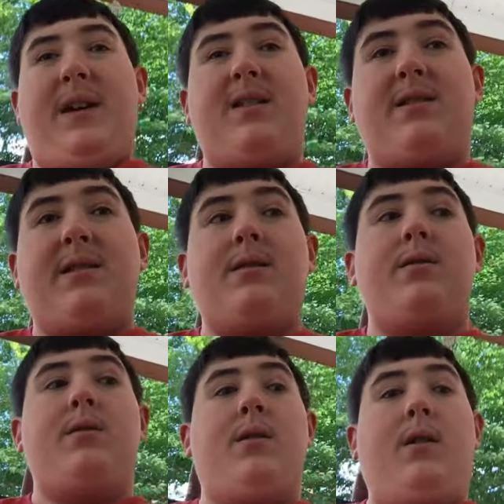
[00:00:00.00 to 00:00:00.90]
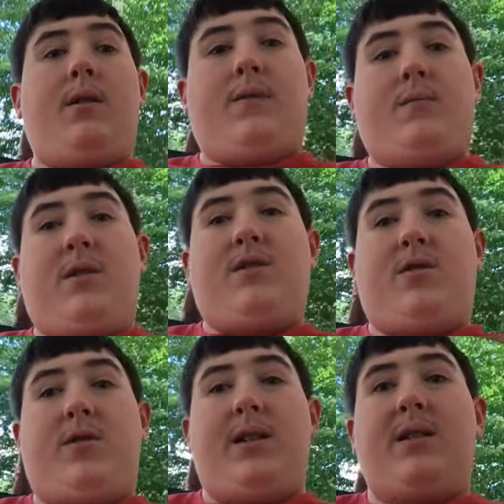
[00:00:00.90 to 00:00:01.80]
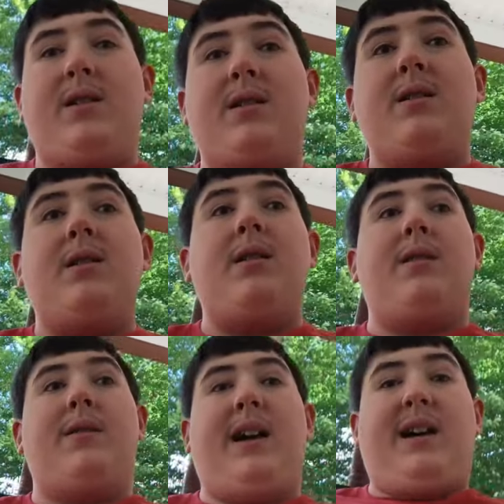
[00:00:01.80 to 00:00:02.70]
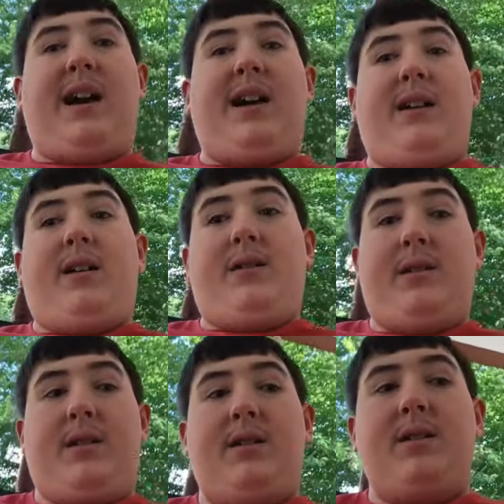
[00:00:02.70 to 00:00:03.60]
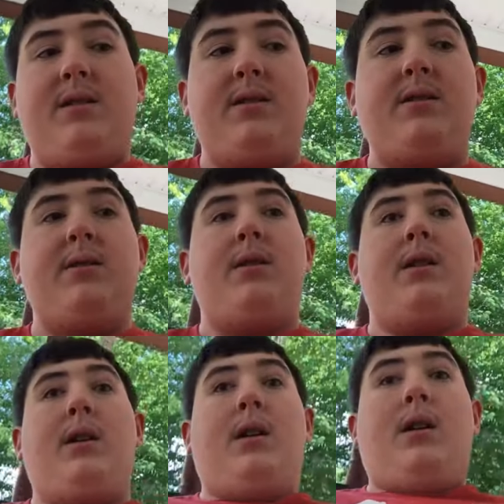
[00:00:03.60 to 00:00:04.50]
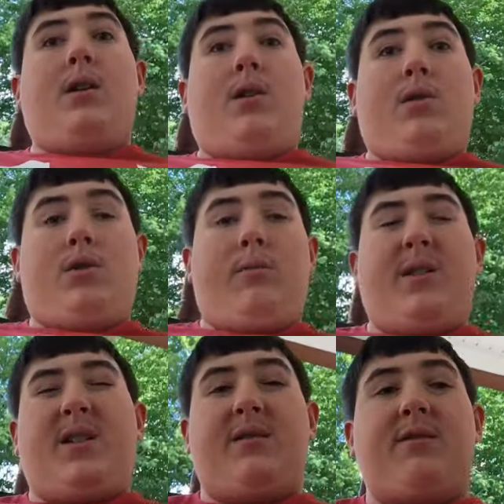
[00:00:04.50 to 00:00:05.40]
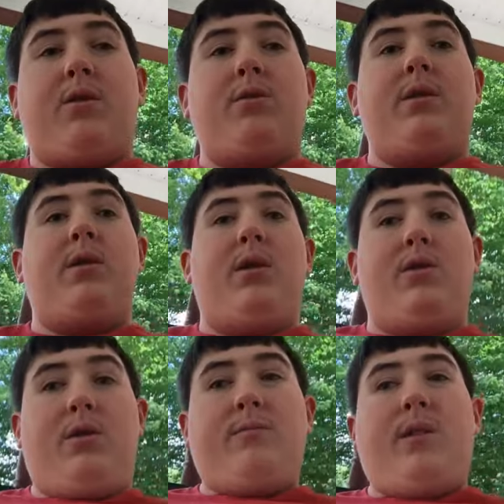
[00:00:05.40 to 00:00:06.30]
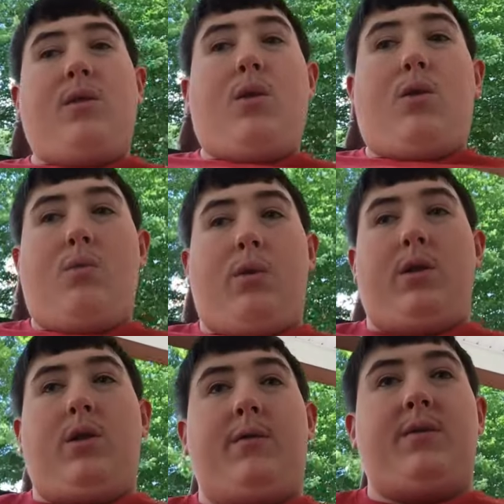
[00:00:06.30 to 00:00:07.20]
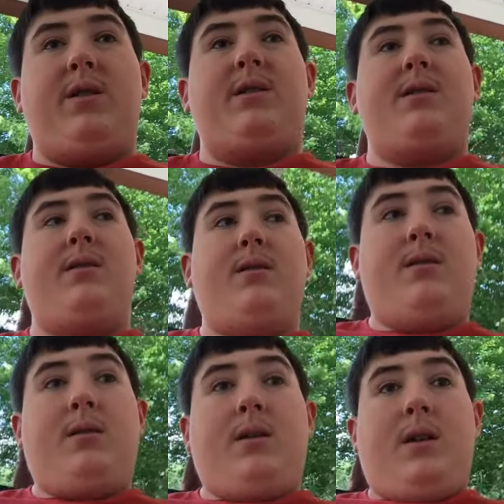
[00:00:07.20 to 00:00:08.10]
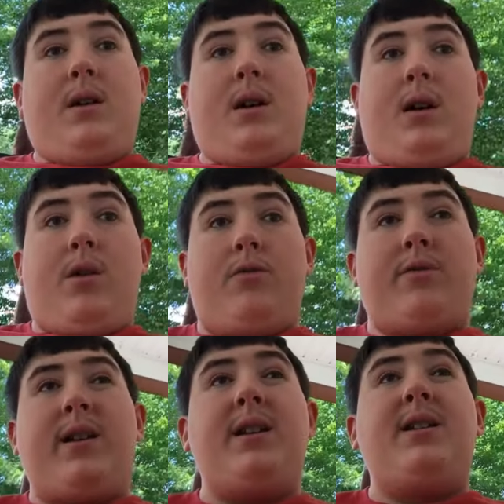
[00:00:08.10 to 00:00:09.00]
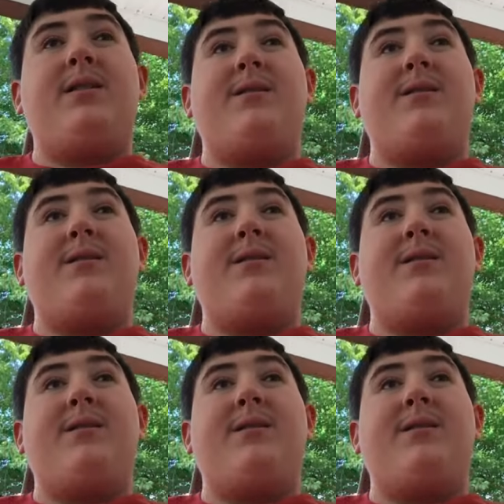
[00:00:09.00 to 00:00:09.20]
that for months on end like I did. Don't be concerned. Don't be worried over it. Read